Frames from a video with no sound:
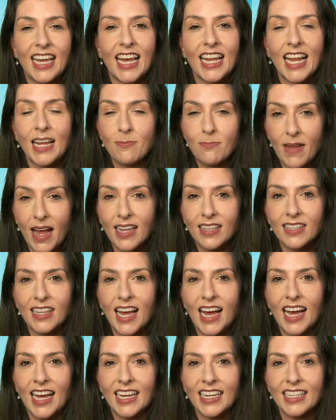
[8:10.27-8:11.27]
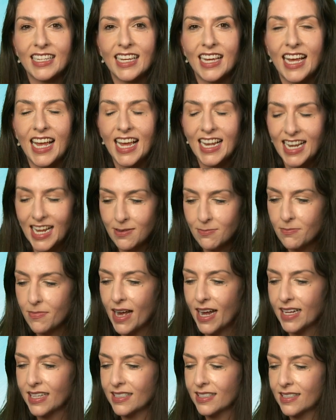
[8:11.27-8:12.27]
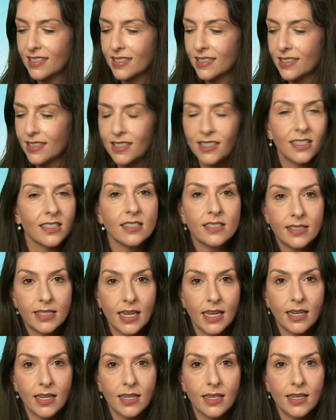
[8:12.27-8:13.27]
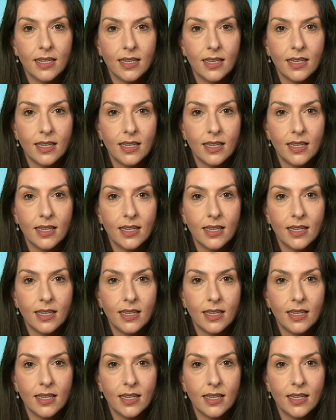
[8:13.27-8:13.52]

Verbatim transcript: And I might lie, and I might sing.